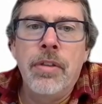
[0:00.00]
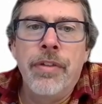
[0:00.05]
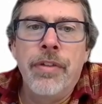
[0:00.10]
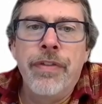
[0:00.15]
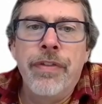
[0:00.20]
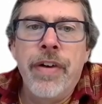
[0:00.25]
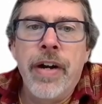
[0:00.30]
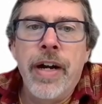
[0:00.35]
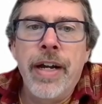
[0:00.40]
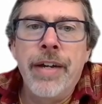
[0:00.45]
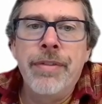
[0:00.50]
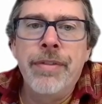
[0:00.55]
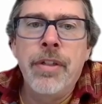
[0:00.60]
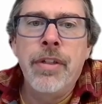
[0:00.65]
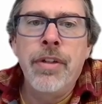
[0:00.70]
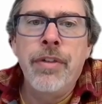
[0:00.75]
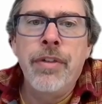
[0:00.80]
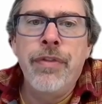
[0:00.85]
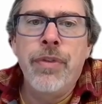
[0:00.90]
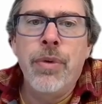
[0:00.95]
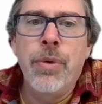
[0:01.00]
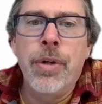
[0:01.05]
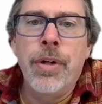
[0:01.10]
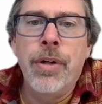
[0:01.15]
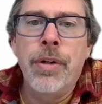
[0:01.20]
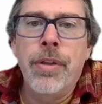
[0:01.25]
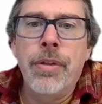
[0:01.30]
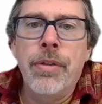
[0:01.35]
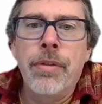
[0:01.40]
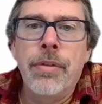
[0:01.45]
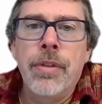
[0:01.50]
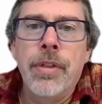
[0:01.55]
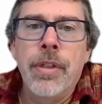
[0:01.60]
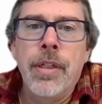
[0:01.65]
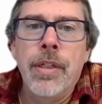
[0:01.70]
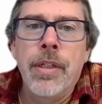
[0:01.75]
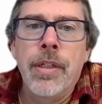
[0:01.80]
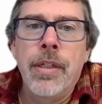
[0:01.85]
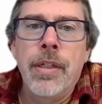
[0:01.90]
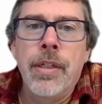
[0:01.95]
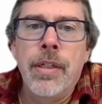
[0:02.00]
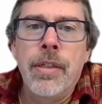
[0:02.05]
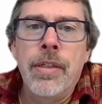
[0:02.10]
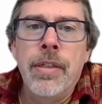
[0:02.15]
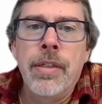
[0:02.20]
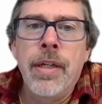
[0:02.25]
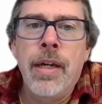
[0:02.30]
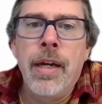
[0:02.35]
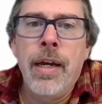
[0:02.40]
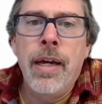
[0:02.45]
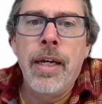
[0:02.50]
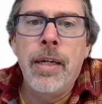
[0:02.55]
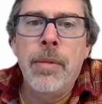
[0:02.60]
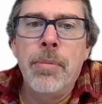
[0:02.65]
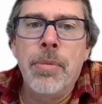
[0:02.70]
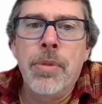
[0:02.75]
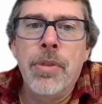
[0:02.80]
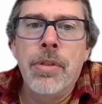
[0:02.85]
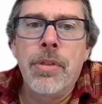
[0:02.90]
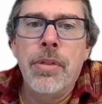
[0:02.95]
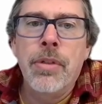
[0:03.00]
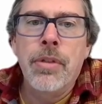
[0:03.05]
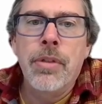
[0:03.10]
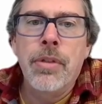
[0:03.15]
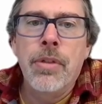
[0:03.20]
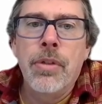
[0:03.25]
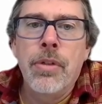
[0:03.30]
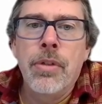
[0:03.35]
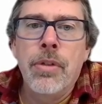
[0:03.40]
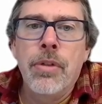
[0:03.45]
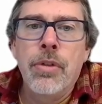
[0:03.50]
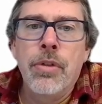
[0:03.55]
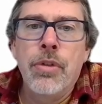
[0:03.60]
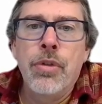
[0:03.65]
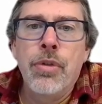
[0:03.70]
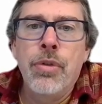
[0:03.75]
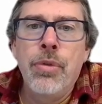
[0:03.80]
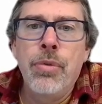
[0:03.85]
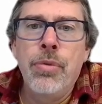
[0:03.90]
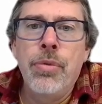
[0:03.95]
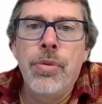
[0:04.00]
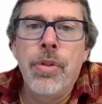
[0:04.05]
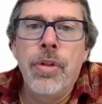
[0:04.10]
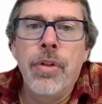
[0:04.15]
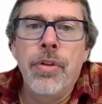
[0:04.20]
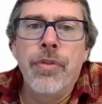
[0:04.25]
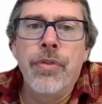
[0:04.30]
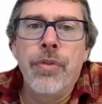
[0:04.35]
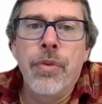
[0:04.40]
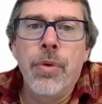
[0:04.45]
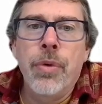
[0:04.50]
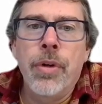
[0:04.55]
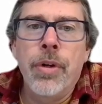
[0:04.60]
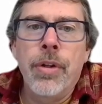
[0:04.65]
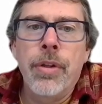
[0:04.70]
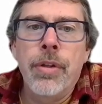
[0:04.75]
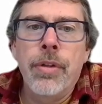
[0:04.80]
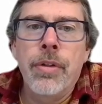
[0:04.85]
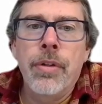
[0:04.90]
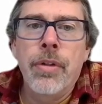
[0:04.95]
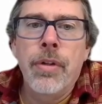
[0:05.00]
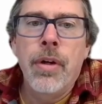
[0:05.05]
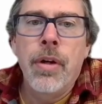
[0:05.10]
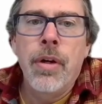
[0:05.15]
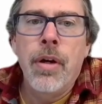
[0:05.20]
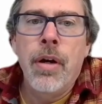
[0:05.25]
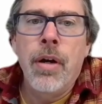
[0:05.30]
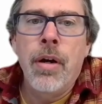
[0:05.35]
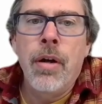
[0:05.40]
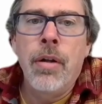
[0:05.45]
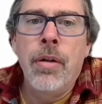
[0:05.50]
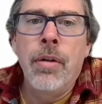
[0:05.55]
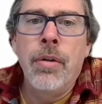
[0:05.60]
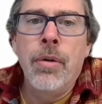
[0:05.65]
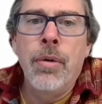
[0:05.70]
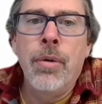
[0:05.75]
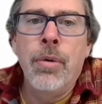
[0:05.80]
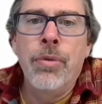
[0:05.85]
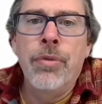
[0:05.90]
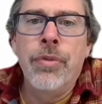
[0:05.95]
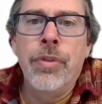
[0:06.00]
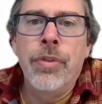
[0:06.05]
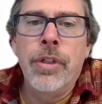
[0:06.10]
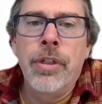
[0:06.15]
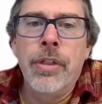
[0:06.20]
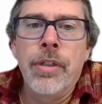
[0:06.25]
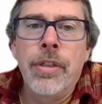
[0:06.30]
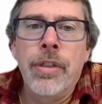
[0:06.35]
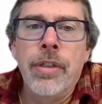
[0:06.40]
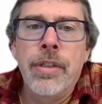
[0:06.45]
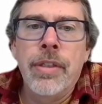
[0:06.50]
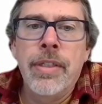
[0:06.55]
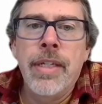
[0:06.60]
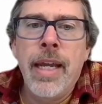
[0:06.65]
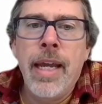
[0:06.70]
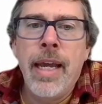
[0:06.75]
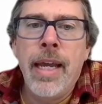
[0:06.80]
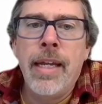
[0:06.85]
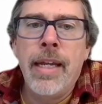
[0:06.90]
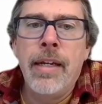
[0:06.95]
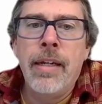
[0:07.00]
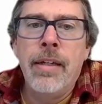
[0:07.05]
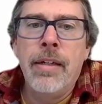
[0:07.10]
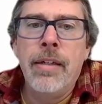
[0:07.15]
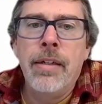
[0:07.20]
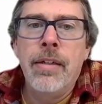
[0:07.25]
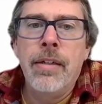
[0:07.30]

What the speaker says: 5 to the fourth times 2 to the fourth all over 10